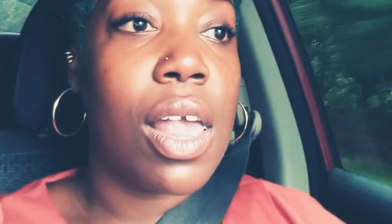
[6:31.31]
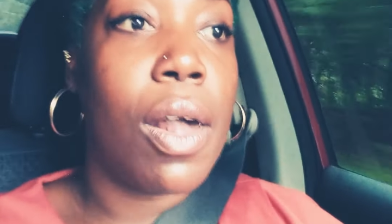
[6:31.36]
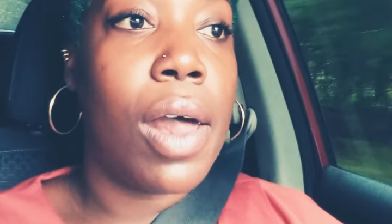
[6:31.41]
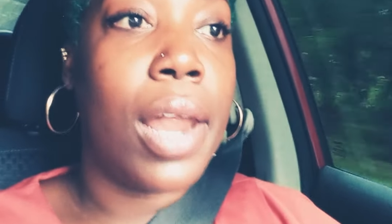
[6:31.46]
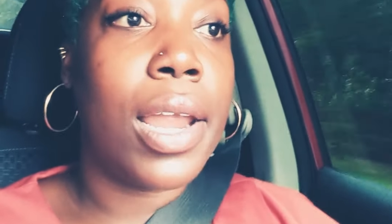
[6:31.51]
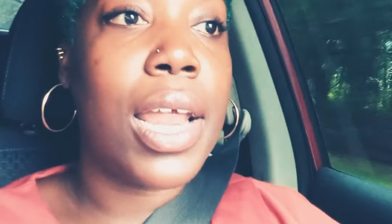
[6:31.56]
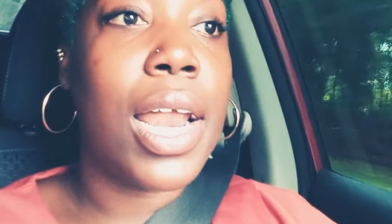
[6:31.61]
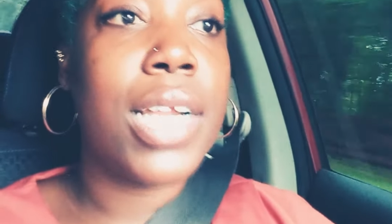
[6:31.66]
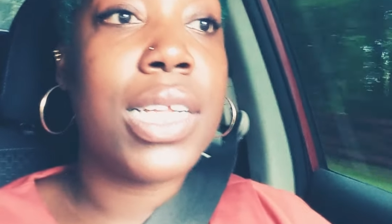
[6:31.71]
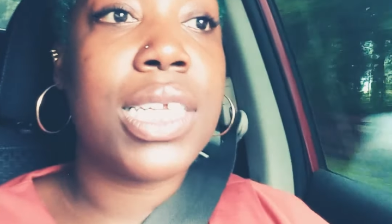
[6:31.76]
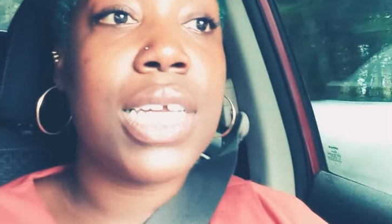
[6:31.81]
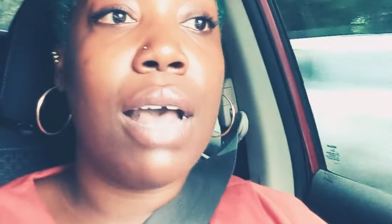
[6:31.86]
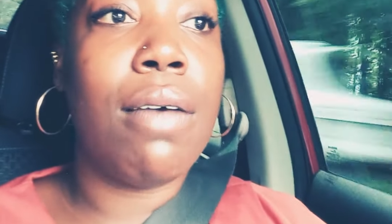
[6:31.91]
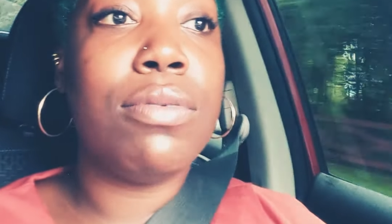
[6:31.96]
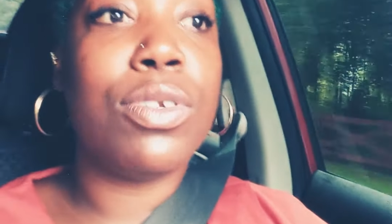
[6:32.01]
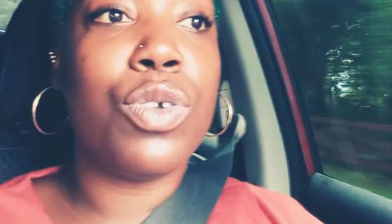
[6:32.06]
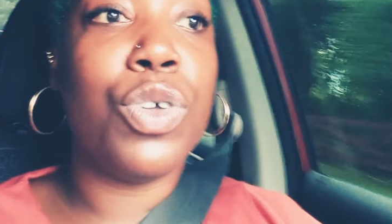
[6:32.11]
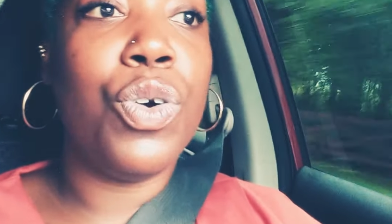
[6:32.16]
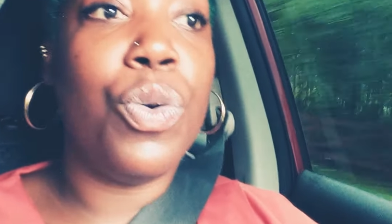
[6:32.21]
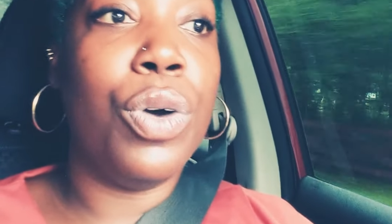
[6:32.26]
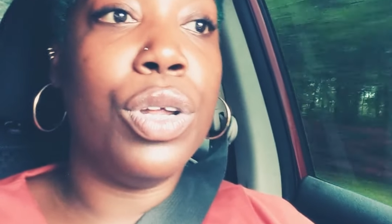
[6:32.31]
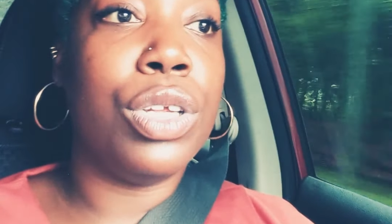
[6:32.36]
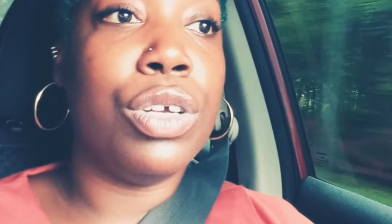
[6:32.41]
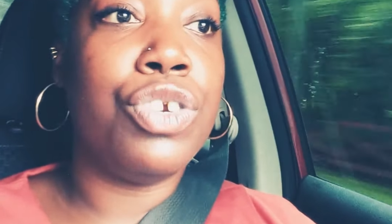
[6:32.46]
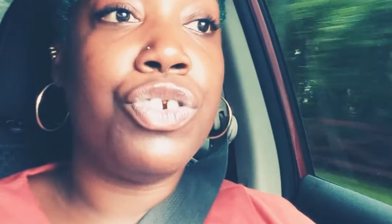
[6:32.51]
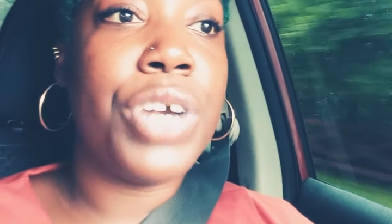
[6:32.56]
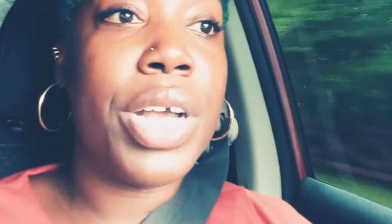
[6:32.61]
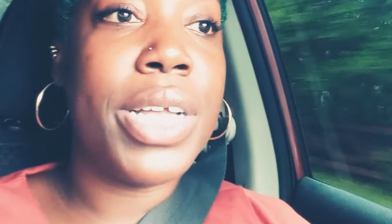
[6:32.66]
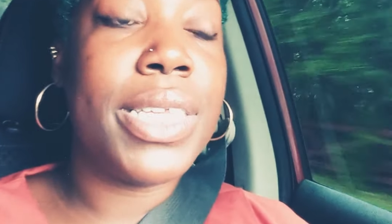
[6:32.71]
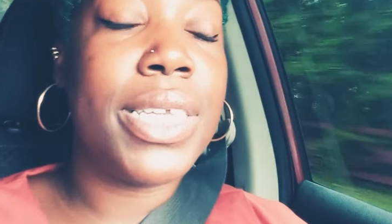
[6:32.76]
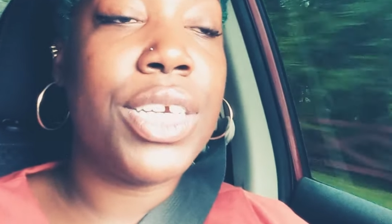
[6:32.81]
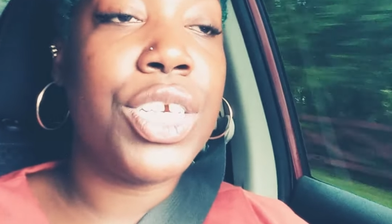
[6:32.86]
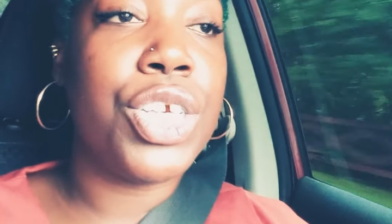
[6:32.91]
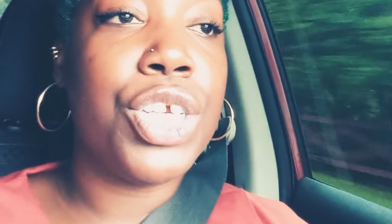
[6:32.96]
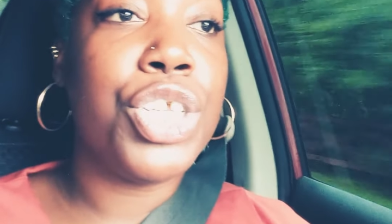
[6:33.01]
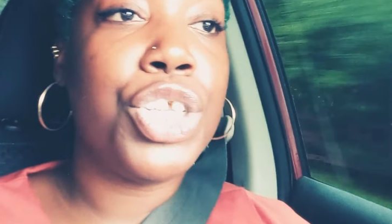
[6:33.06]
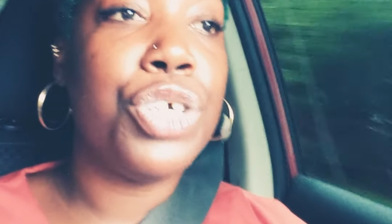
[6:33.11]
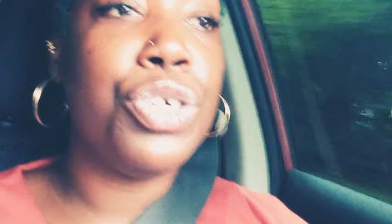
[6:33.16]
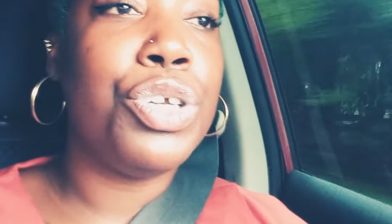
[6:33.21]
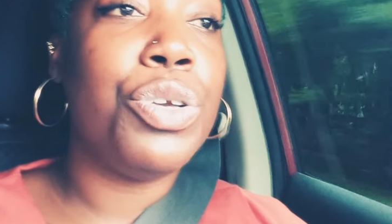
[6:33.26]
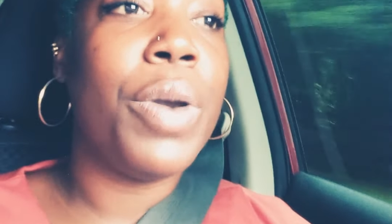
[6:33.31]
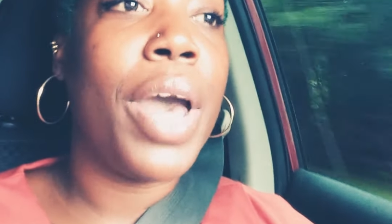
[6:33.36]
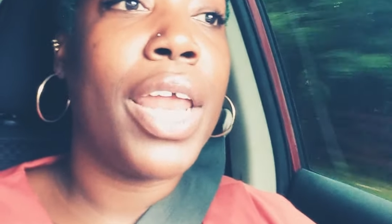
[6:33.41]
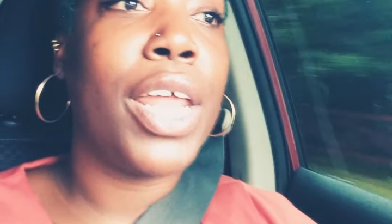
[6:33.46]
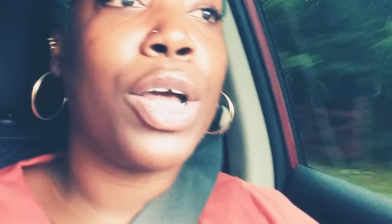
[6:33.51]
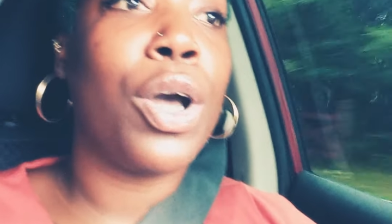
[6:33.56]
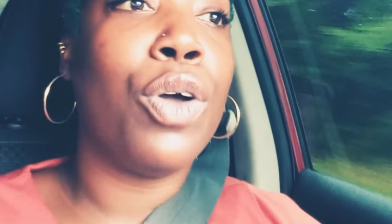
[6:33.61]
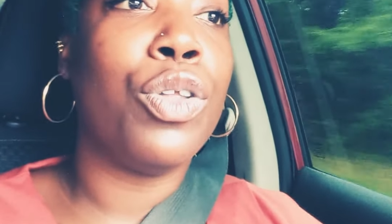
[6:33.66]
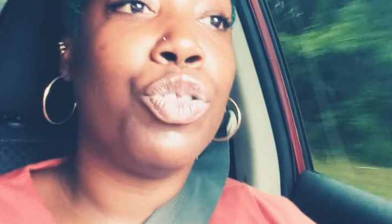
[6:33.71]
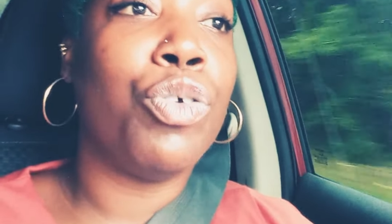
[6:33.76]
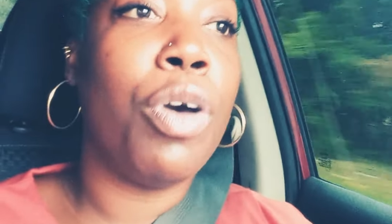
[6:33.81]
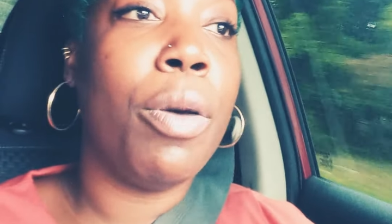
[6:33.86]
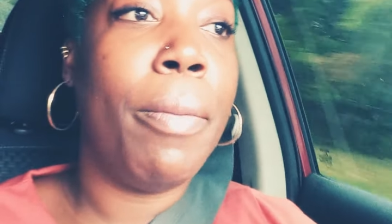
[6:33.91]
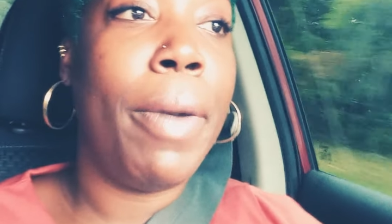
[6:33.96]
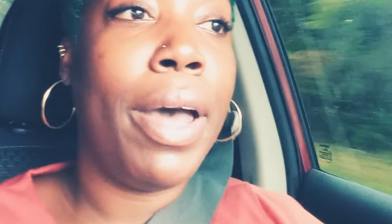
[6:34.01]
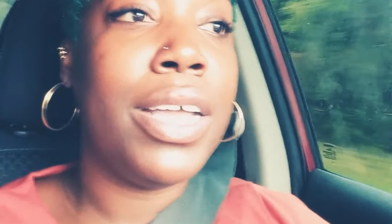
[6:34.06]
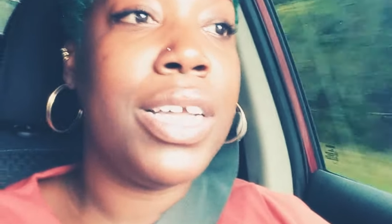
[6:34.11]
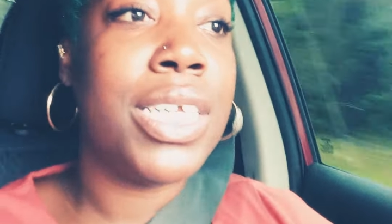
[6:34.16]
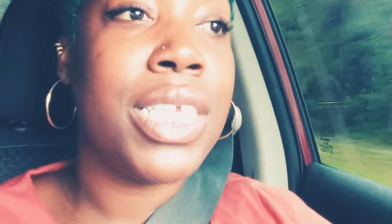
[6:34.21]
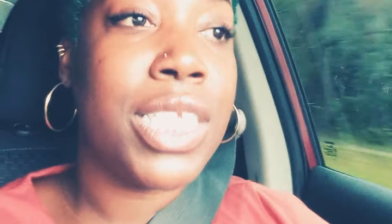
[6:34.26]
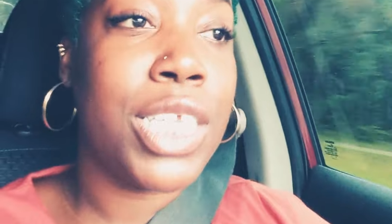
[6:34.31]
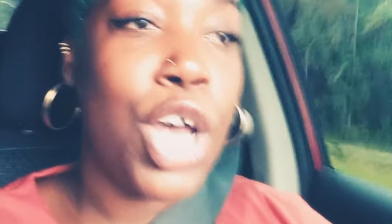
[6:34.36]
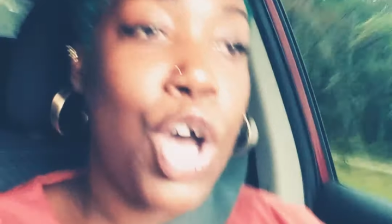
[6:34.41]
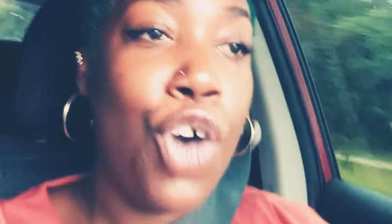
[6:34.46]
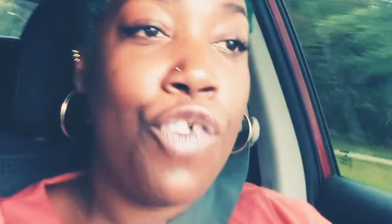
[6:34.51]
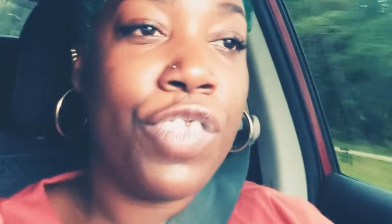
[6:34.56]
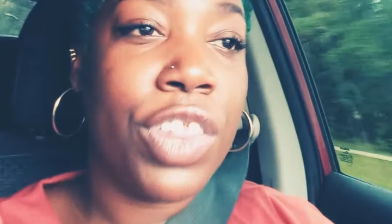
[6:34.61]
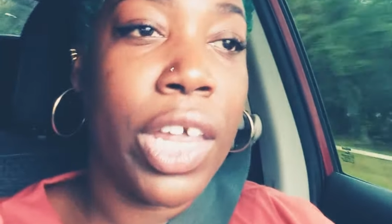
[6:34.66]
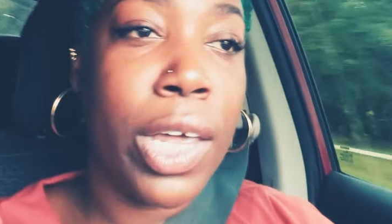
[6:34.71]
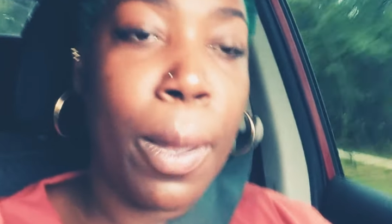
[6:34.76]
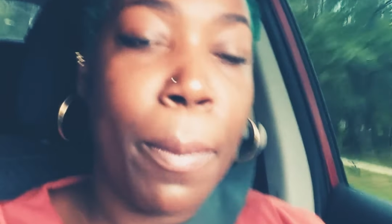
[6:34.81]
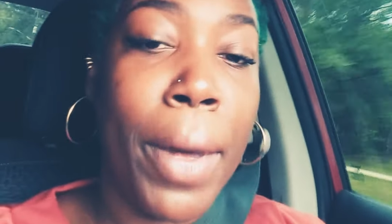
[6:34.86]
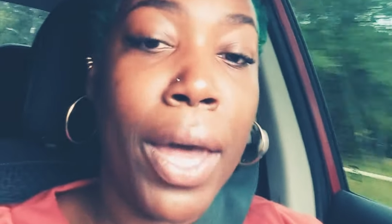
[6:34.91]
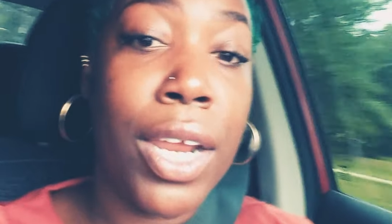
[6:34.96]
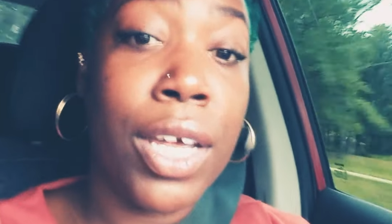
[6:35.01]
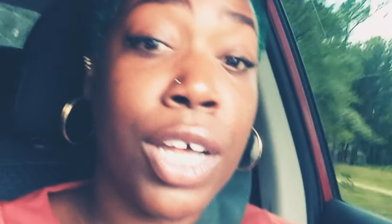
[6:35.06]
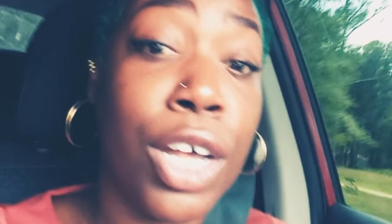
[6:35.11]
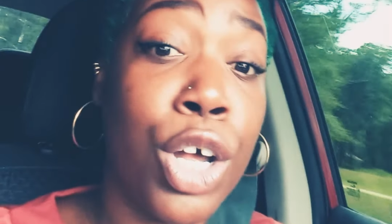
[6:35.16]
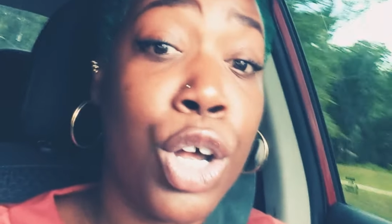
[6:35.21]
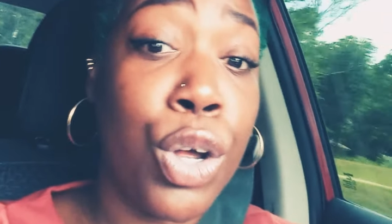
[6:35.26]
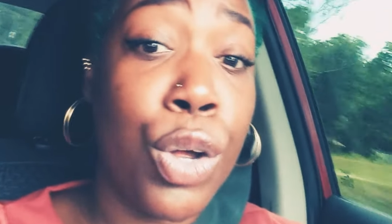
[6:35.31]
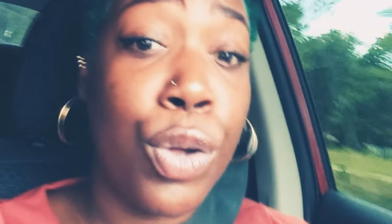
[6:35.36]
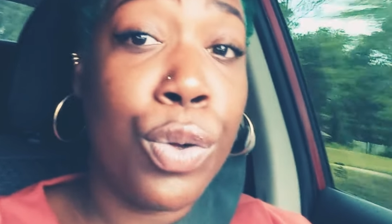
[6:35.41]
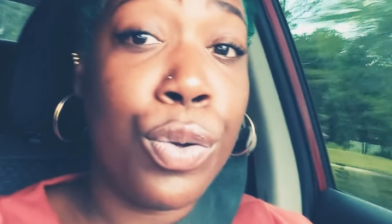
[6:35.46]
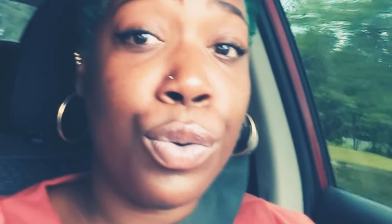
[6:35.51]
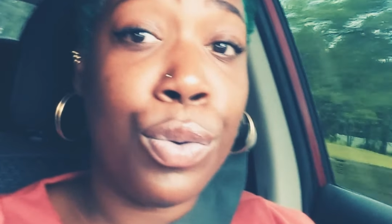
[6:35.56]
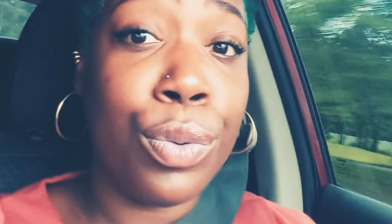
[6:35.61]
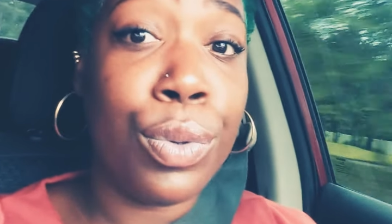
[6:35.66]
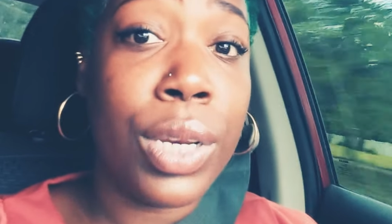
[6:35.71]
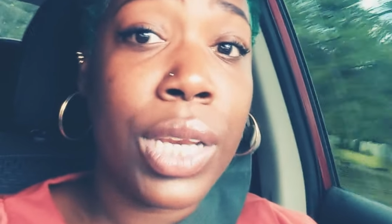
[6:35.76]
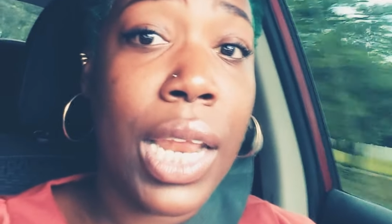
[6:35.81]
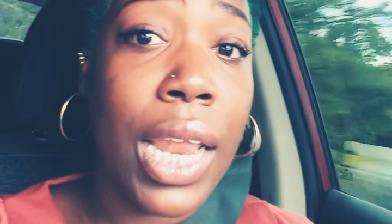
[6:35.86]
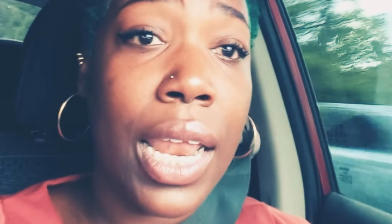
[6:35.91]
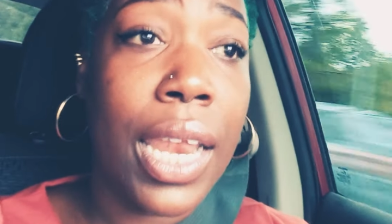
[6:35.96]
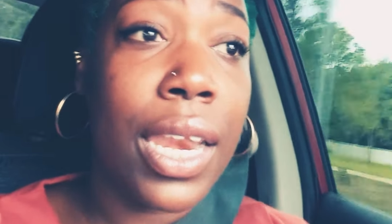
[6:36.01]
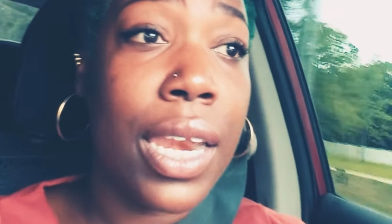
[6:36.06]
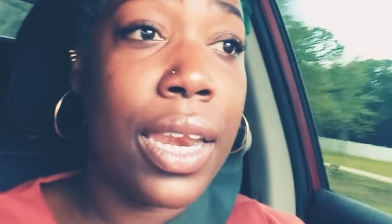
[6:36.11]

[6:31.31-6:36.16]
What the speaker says: A lot of times when you're going through transition too, you got to go through it by yourself. Think about a cocoon.